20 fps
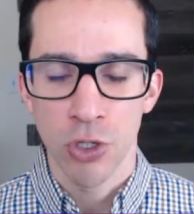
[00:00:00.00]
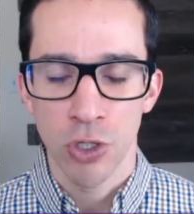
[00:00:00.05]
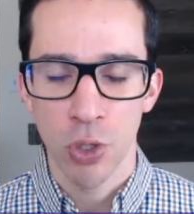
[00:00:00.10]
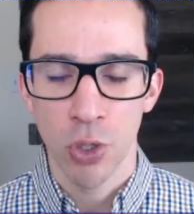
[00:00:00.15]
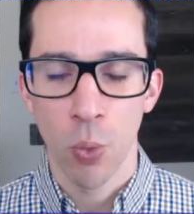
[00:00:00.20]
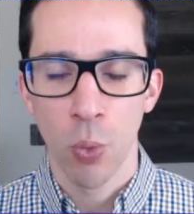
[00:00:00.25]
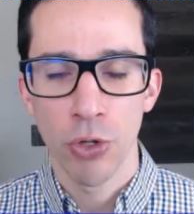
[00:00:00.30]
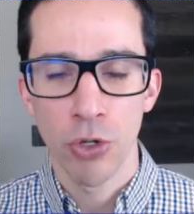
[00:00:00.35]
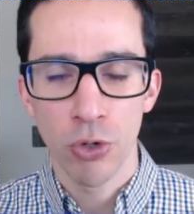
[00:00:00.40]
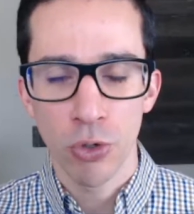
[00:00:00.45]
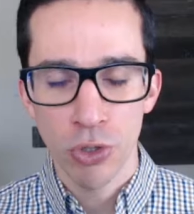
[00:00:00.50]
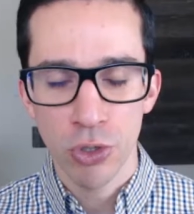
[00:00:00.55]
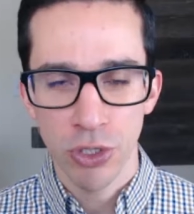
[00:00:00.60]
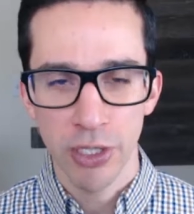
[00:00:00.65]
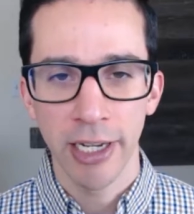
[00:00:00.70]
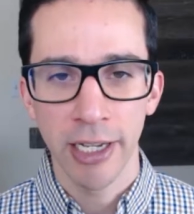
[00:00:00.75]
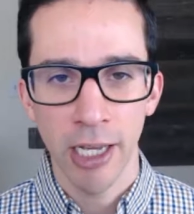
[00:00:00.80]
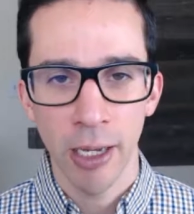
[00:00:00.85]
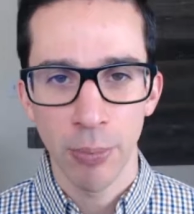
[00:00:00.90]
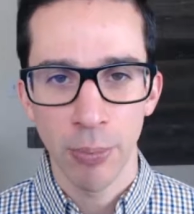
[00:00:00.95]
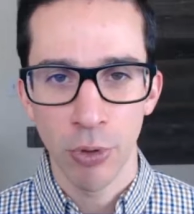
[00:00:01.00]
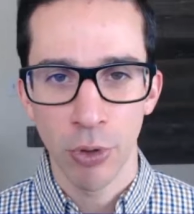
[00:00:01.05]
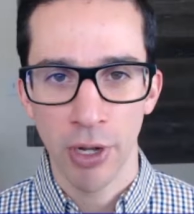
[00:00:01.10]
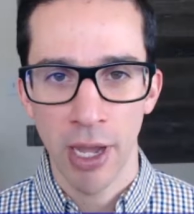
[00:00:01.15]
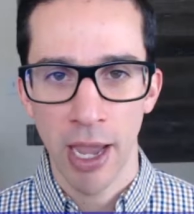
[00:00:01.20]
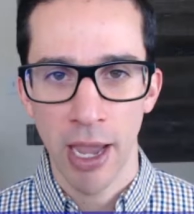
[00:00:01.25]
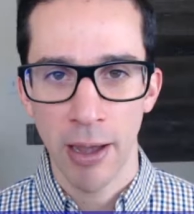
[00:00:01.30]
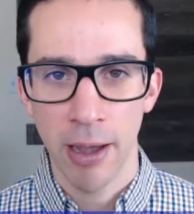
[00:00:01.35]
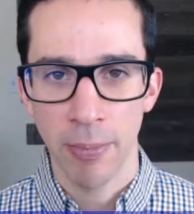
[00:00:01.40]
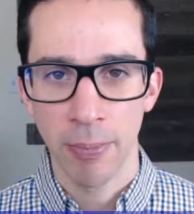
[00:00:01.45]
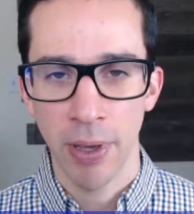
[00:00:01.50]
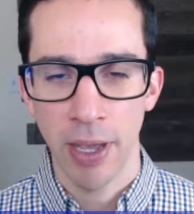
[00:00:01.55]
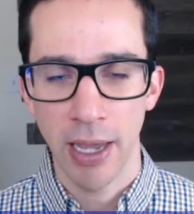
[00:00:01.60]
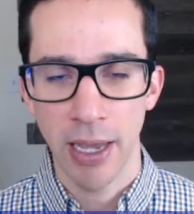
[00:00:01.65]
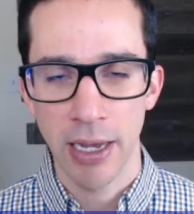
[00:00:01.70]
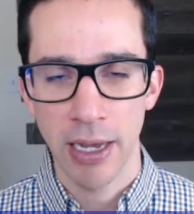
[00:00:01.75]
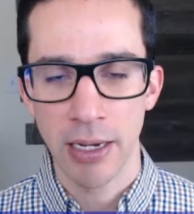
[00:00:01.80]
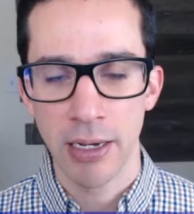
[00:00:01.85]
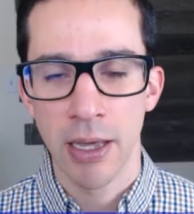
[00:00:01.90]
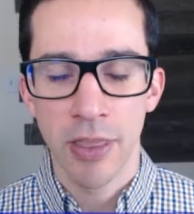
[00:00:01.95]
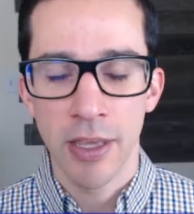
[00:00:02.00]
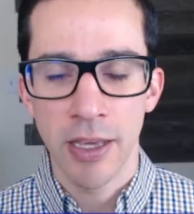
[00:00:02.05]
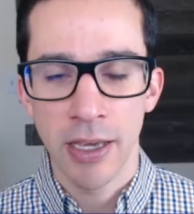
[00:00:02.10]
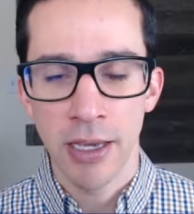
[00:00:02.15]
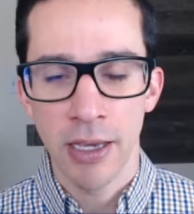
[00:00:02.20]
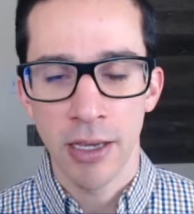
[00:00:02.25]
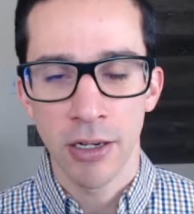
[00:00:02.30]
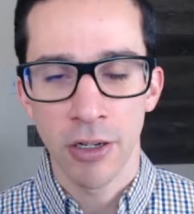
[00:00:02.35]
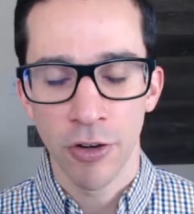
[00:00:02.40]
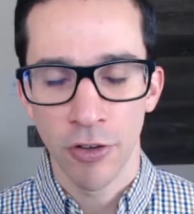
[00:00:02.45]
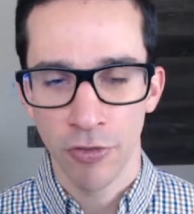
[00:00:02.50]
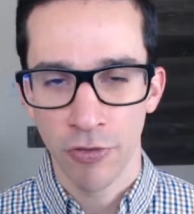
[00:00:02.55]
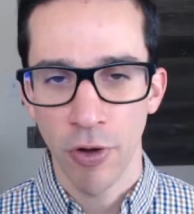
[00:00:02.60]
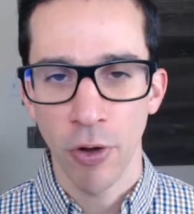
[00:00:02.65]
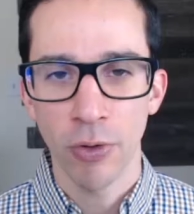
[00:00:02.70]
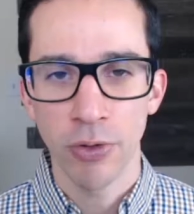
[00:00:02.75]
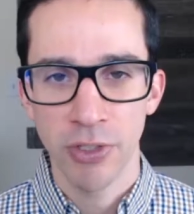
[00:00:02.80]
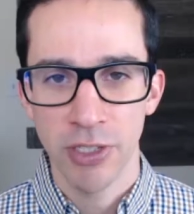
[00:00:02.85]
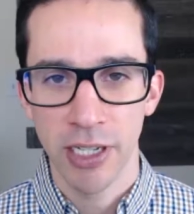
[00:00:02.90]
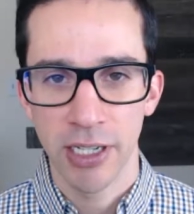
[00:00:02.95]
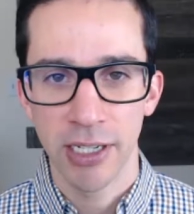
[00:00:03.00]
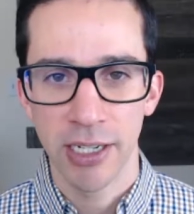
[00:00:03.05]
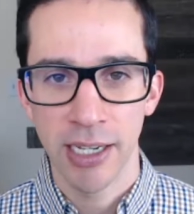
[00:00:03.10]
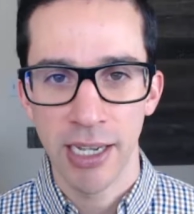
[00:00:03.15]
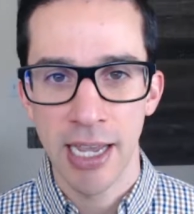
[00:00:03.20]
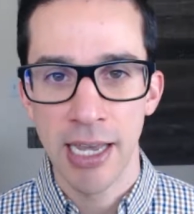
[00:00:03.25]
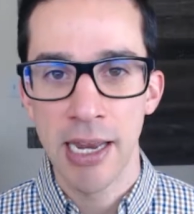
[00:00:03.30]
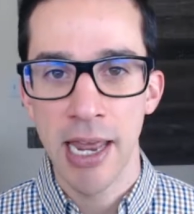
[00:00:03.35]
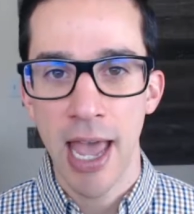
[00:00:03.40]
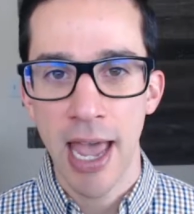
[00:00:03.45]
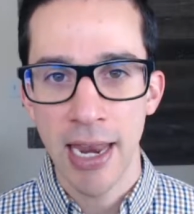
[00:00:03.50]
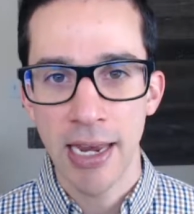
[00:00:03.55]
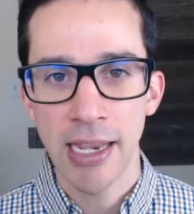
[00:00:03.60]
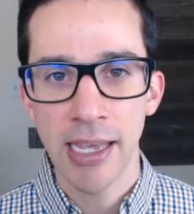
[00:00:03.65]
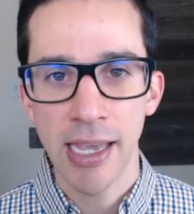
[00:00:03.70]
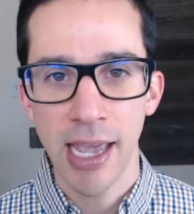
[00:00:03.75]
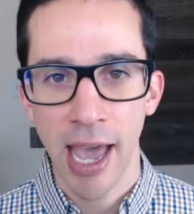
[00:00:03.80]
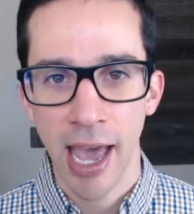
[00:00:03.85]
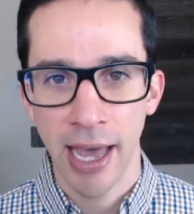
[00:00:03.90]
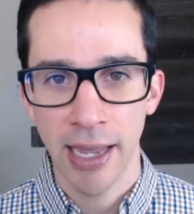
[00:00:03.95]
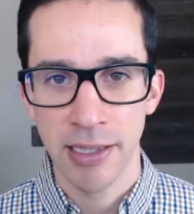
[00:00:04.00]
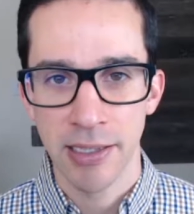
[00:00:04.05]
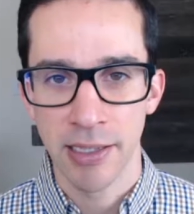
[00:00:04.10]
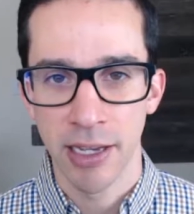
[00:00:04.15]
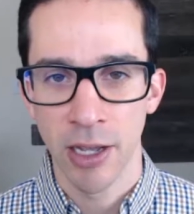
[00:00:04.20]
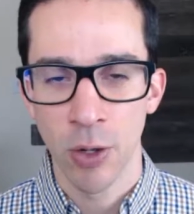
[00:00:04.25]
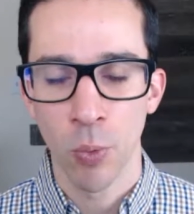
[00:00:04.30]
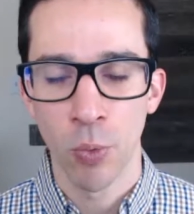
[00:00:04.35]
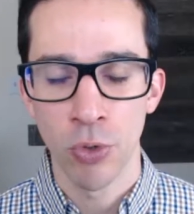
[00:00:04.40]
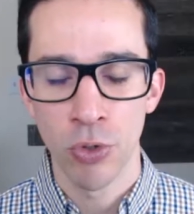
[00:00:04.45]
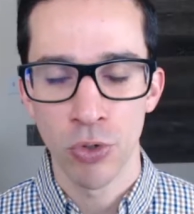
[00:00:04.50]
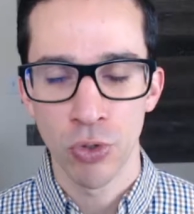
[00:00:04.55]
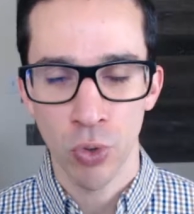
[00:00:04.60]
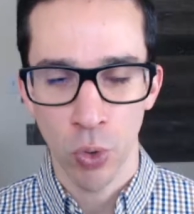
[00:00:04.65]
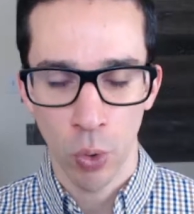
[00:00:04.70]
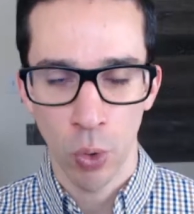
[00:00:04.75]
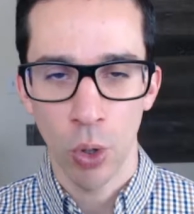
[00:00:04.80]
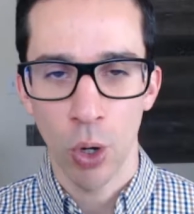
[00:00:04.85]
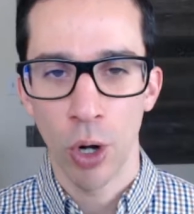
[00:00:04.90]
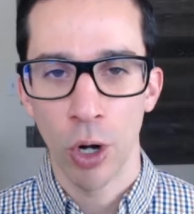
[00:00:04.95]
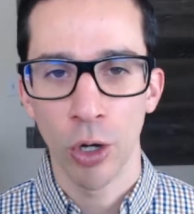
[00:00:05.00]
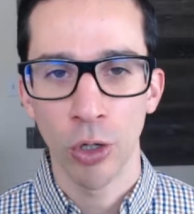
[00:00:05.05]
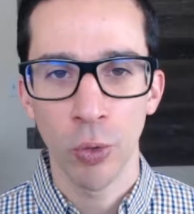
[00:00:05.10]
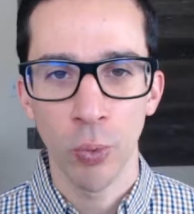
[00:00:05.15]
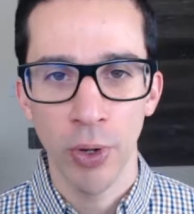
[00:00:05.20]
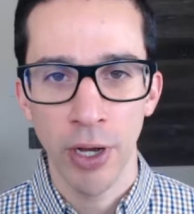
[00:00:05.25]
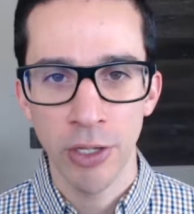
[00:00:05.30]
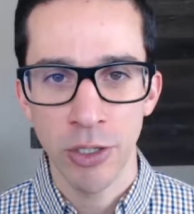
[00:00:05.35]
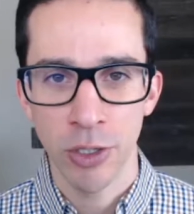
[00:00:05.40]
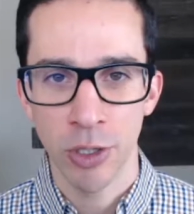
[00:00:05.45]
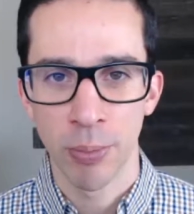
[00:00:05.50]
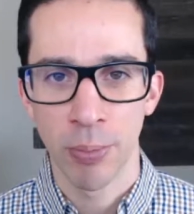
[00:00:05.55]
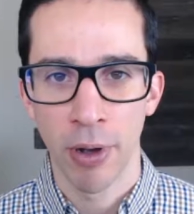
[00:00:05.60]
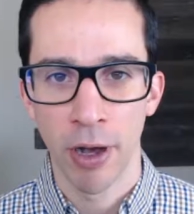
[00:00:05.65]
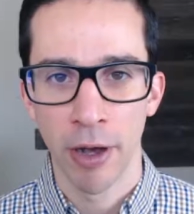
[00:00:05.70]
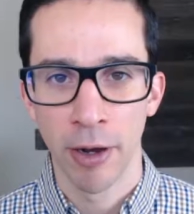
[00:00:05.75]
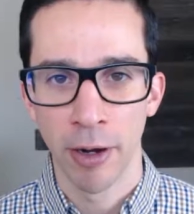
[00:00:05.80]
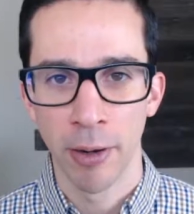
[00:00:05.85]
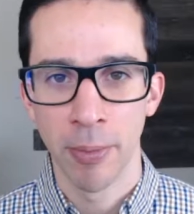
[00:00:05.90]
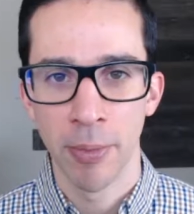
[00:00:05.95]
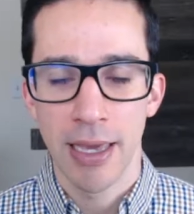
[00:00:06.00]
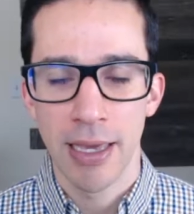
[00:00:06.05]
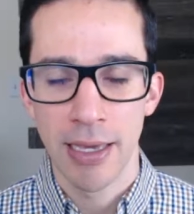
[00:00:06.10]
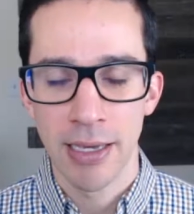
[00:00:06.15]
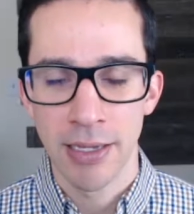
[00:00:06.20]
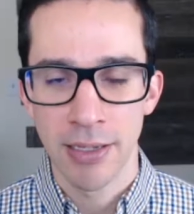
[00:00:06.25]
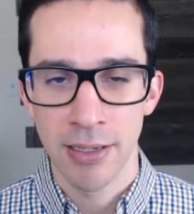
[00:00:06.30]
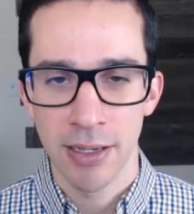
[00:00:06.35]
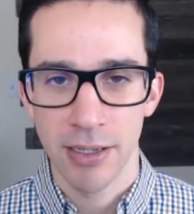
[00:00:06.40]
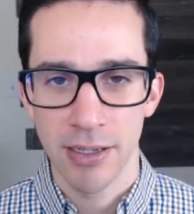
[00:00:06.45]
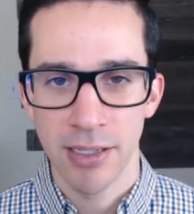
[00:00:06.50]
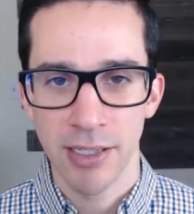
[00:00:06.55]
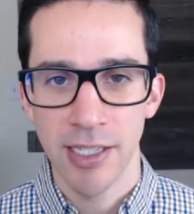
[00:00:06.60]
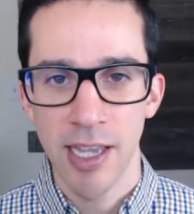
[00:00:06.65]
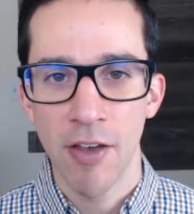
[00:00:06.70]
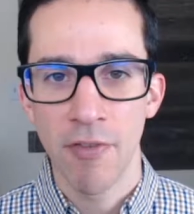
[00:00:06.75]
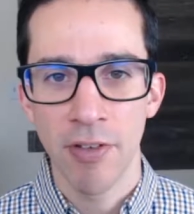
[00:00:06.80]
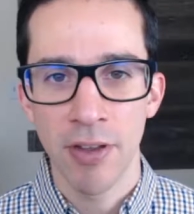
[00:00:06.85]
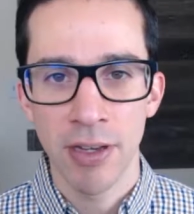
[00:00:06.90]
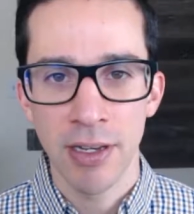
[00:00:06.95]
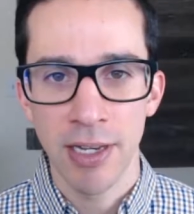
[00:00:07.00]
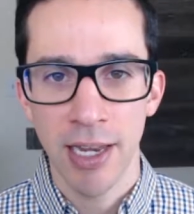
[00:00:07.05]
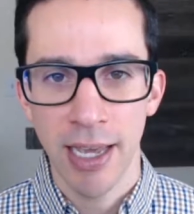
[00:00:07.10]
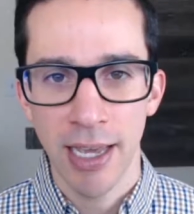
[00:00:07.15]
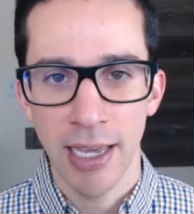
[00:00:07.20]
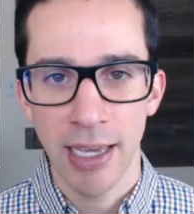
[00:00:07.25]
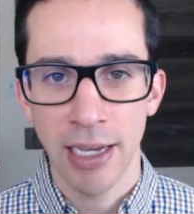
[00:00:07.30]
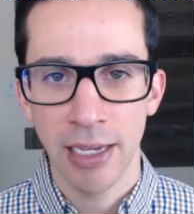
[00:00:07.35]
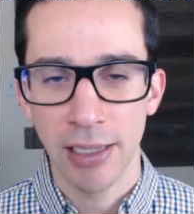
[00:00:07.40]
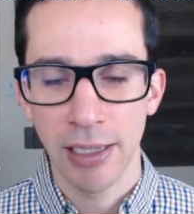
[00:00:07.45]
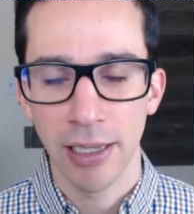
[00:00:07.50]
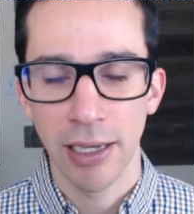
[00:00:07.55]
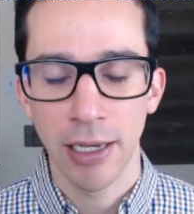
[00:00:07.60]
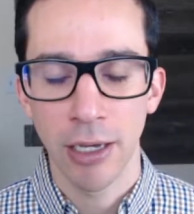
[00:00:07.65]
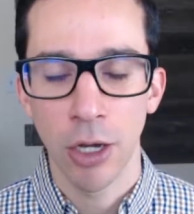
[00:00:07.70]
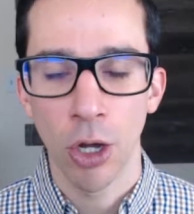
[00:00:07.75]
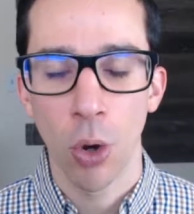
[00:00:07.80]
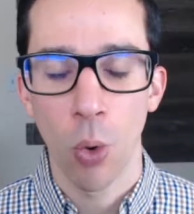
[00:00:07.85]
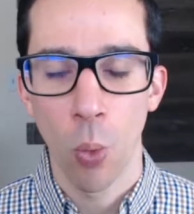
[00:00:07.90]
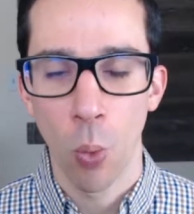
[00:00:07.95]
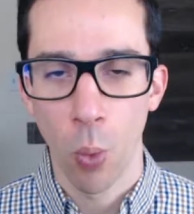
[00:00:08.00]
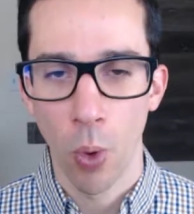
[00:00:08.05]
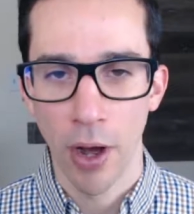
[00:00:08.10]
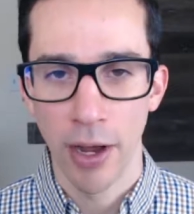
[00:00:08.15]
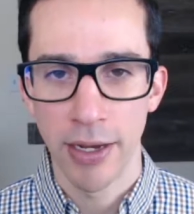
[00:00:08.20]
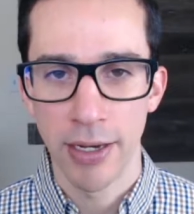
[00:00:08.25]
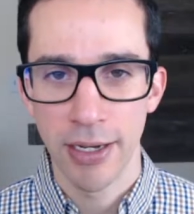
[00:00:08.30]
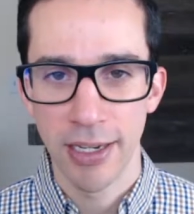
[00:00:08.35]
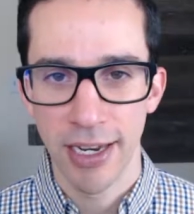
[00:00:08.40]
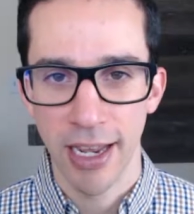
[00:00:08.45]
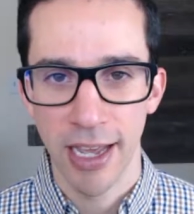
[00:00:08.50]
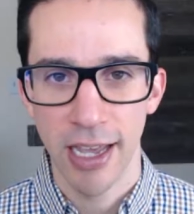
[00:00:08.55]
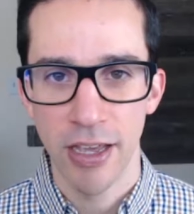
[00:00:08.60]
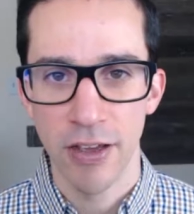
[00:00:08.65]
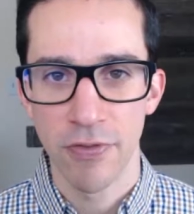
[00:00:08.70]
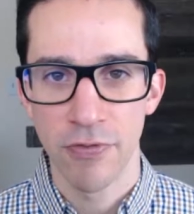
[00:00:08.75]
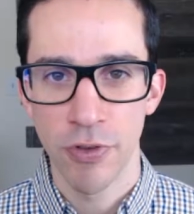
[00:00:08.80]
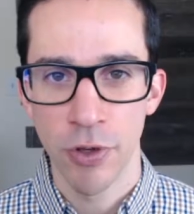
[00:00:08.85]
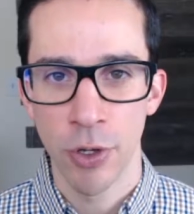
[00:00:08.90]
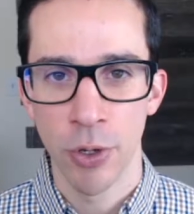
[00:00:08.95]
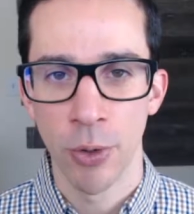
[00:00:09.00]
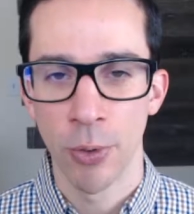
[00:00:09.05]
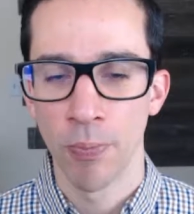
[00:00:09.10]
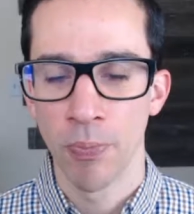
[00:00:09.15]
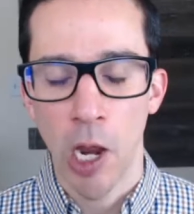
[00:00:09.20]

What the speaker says: So when you're setting up your campaign, the default setting in any ad set, when you scroll all the way to the bottom, is 7-day click, 1-day view.